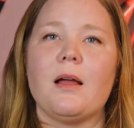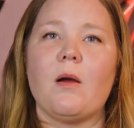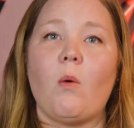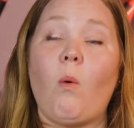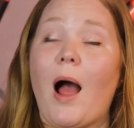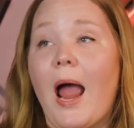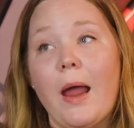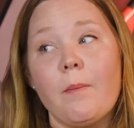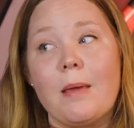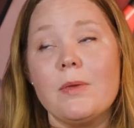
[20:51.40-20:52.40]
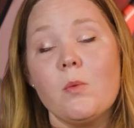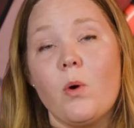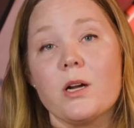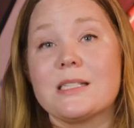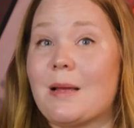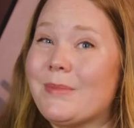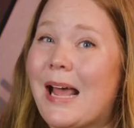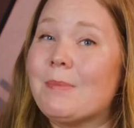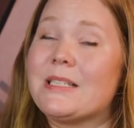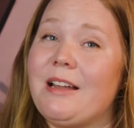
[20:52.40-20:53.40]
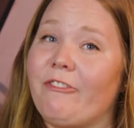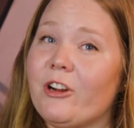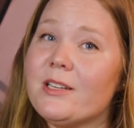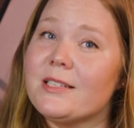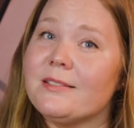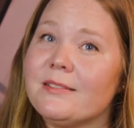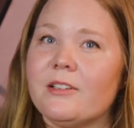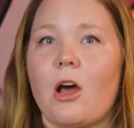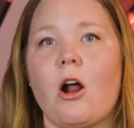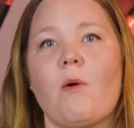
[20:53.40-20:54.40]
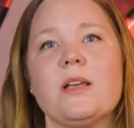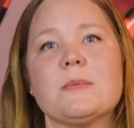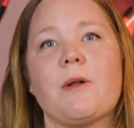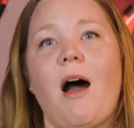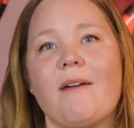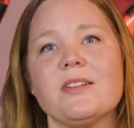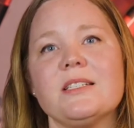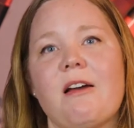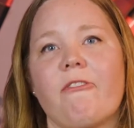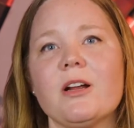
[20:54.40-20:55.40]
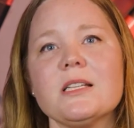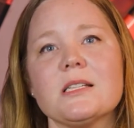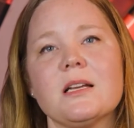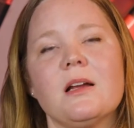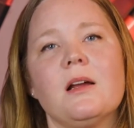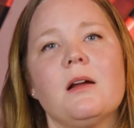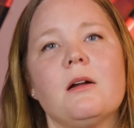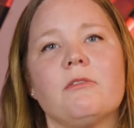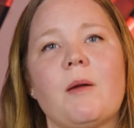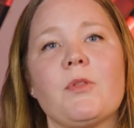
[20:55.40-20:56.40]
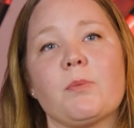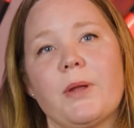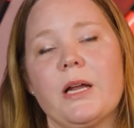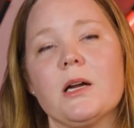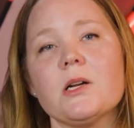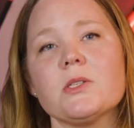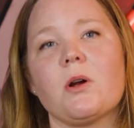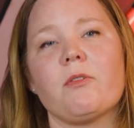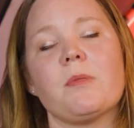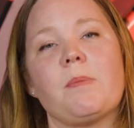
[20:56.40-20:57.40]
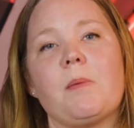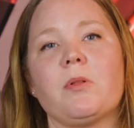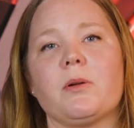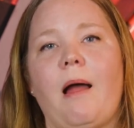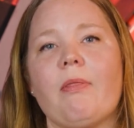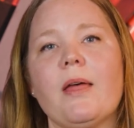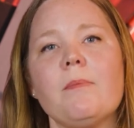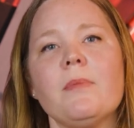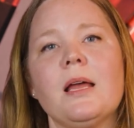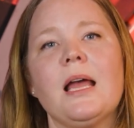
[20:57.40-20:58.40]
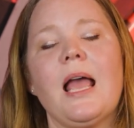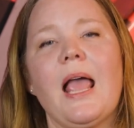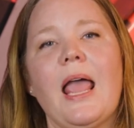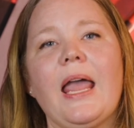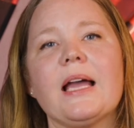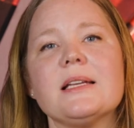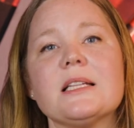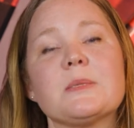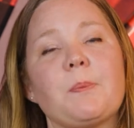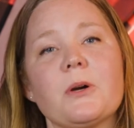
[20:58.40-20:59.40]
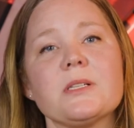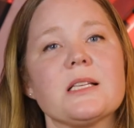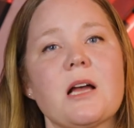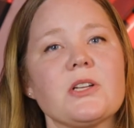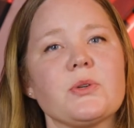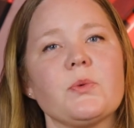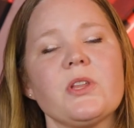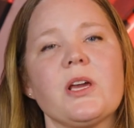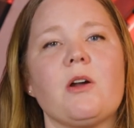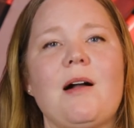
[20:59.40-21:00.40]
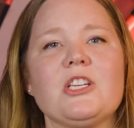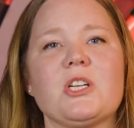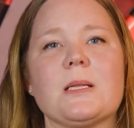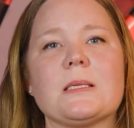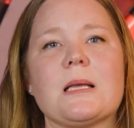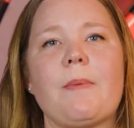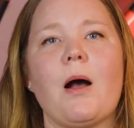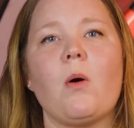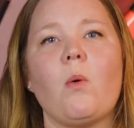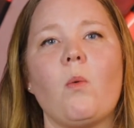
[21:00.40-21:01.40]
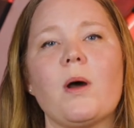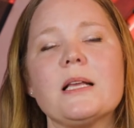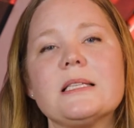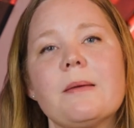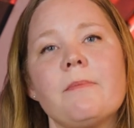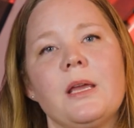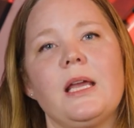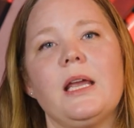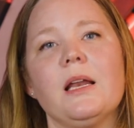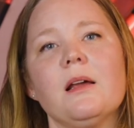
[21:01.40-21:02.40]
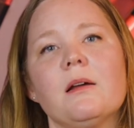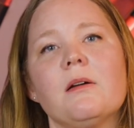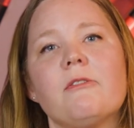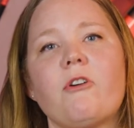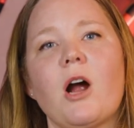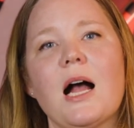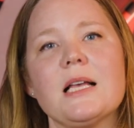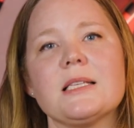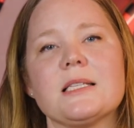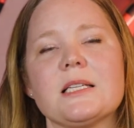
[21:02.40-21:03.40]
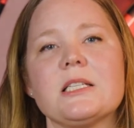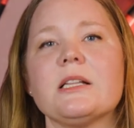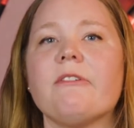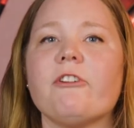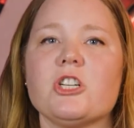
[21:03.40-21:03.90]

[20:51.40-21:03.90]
why maybe we're sometimes different not always, but often different from their peers or from the people around them. And it spurs us on to really good questions about what does it mean for us to live for